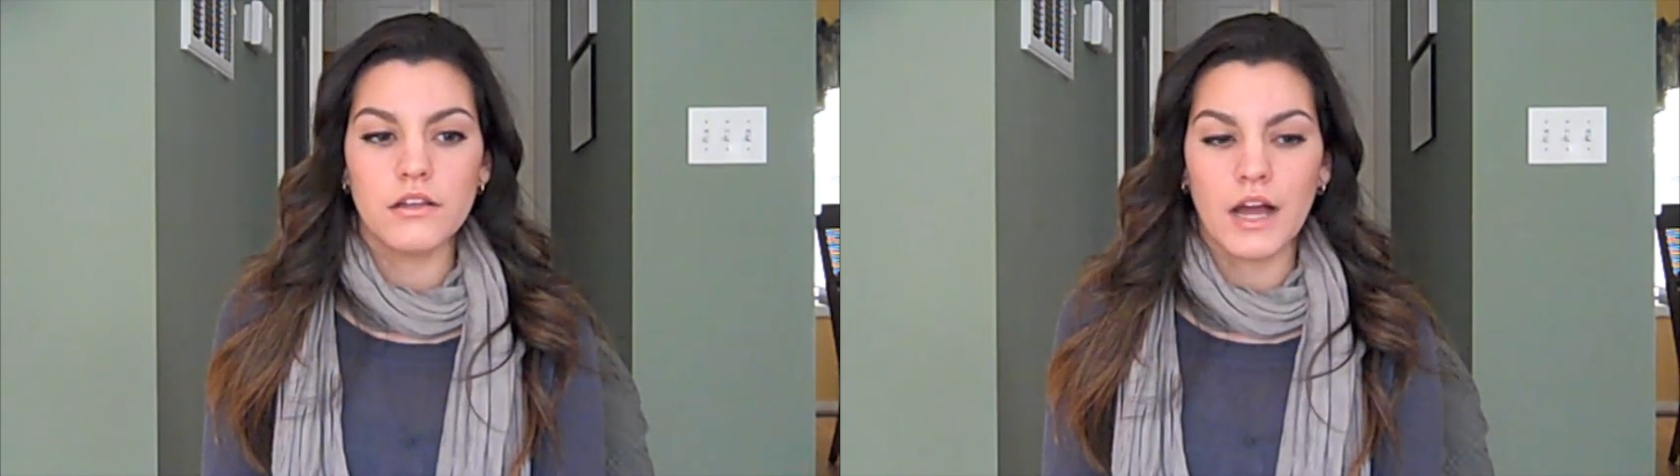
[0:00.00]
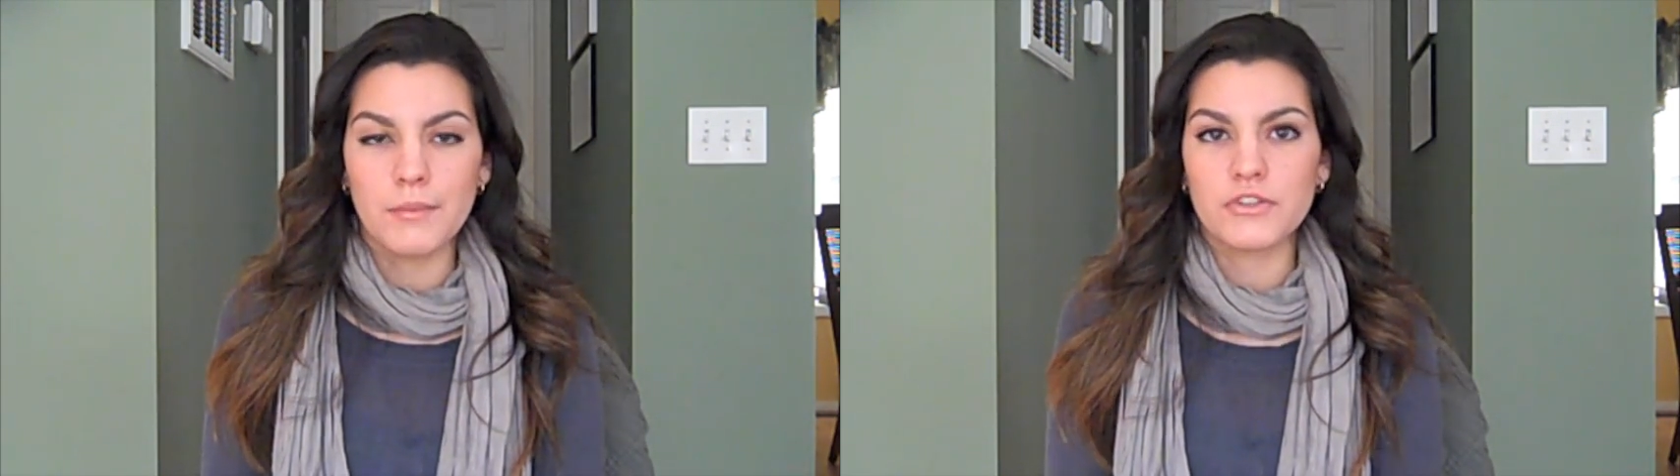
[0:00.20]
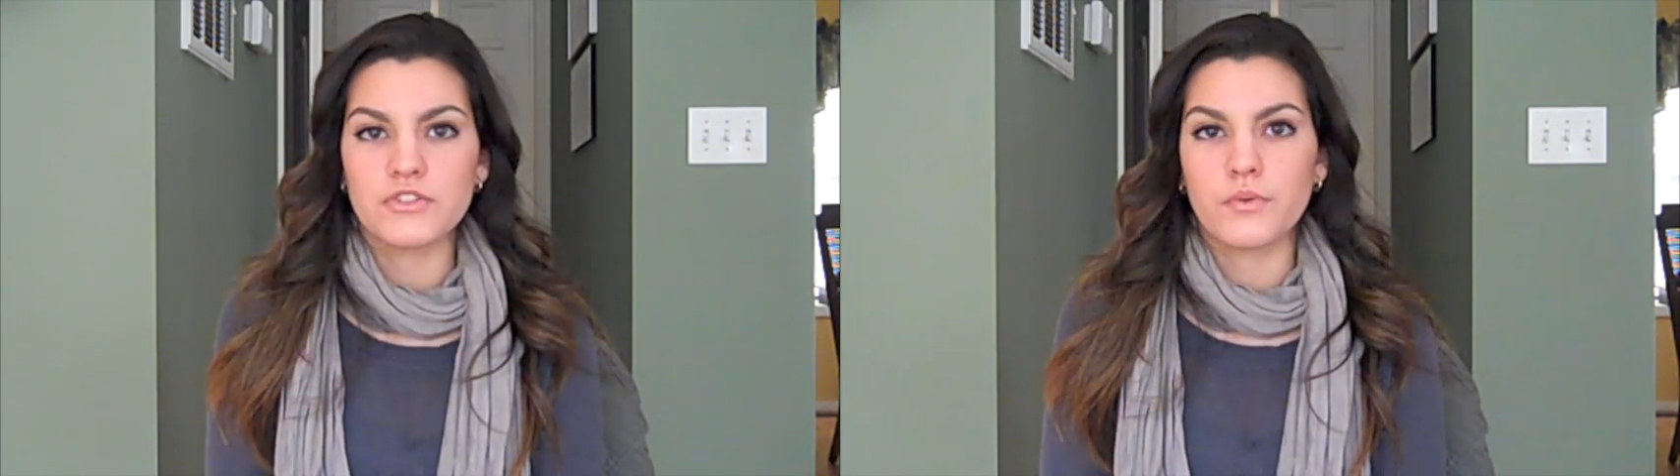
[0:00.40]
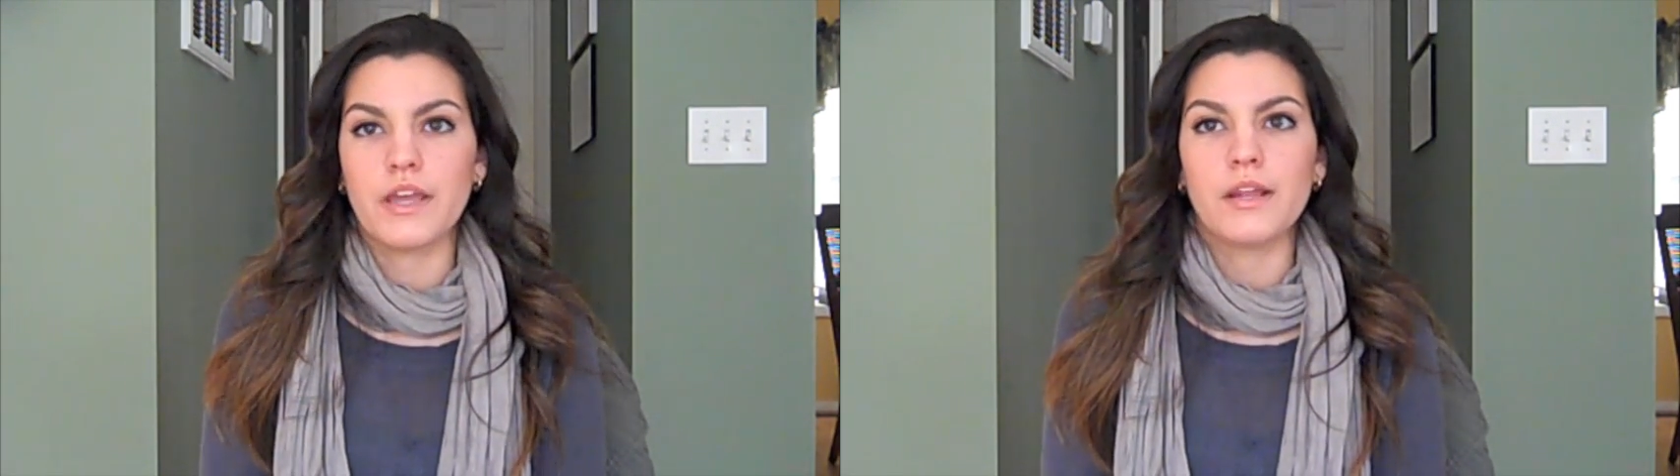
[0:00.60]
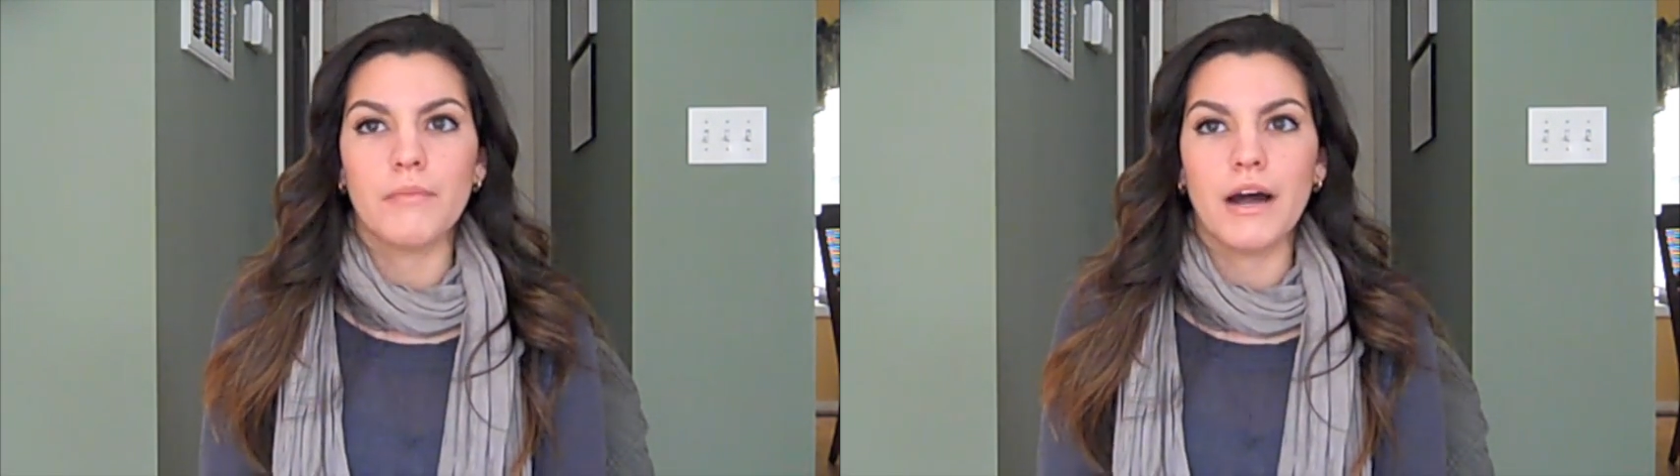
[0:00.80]
I'm also
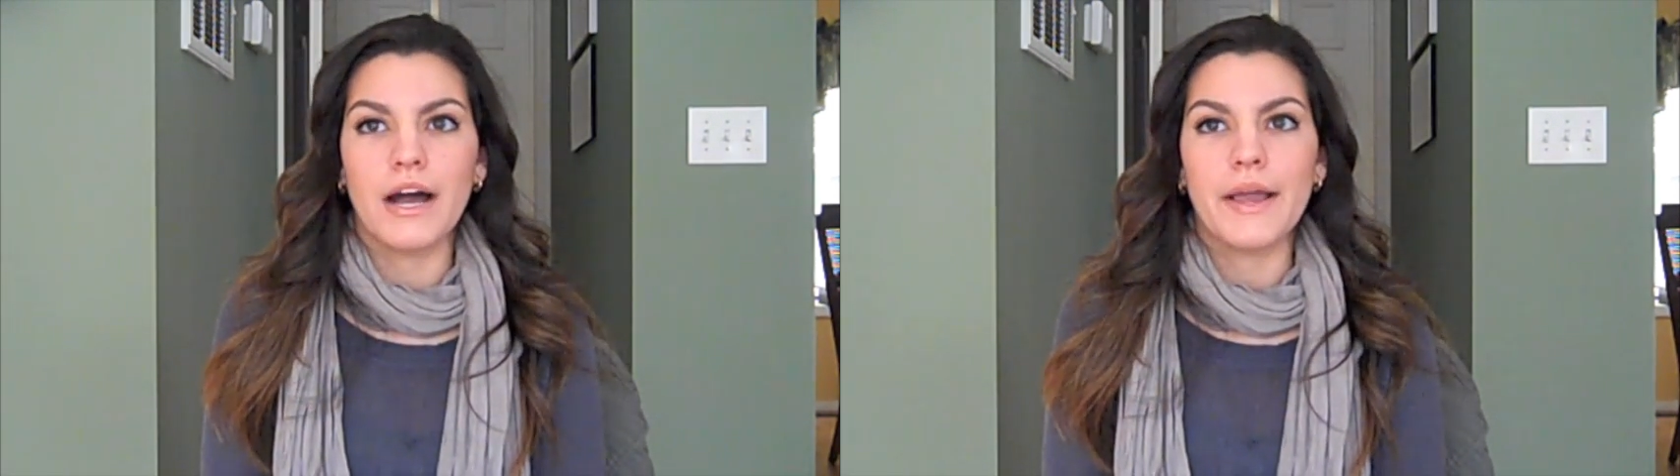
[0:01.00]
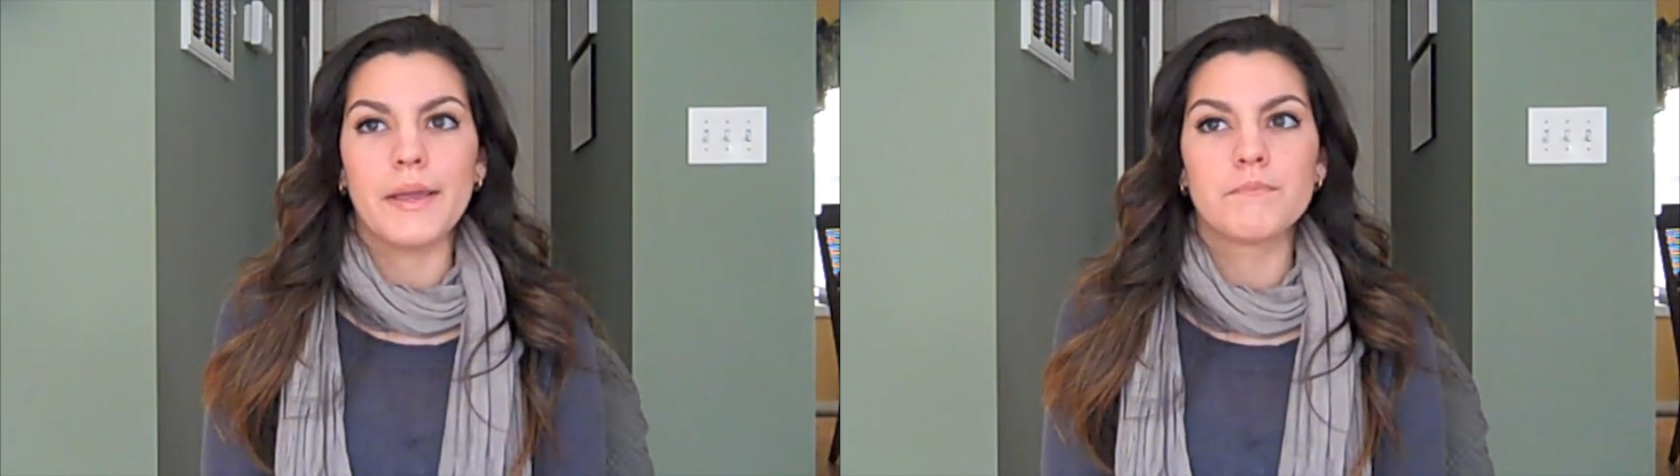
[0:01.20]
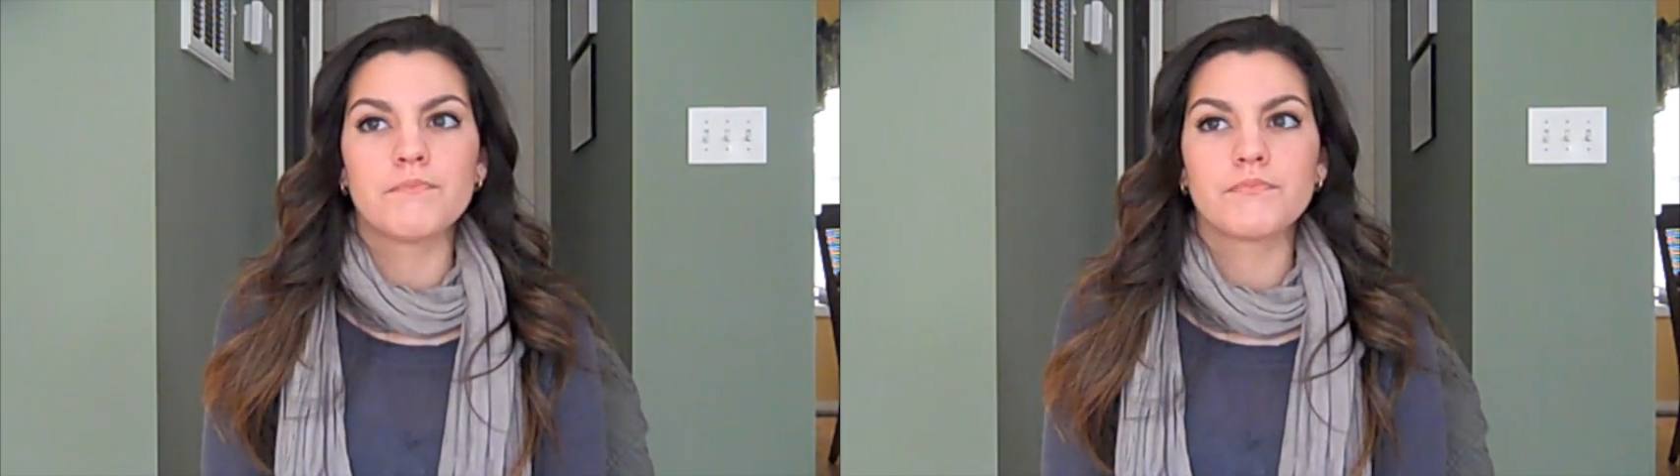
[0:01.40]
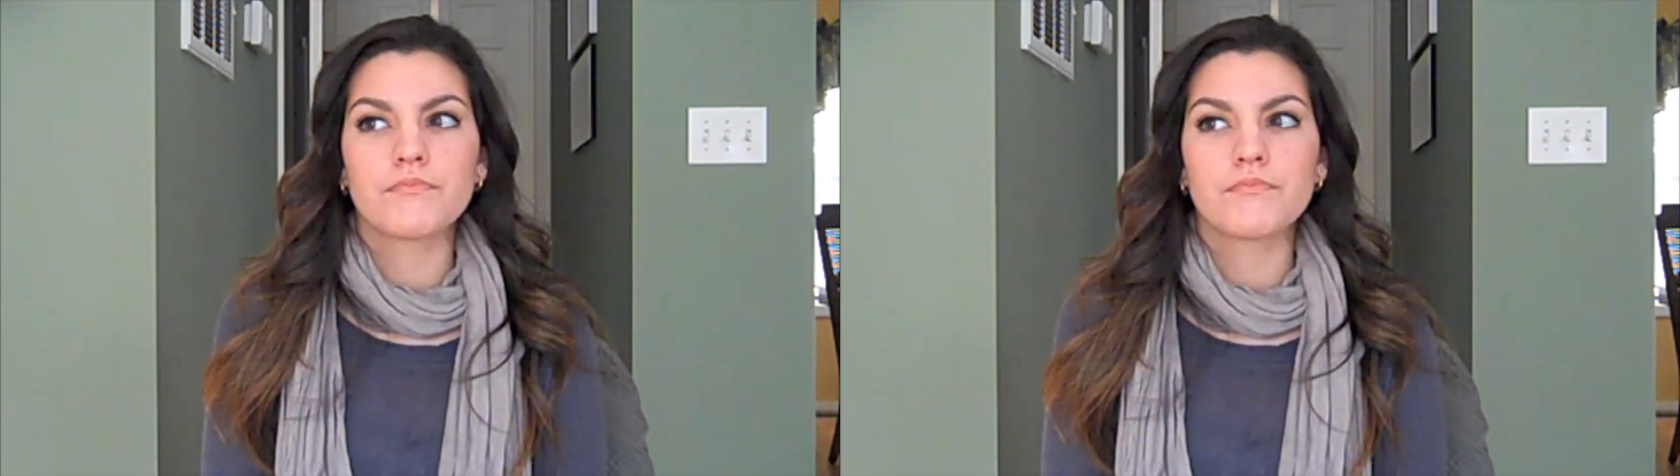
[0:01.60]
getting my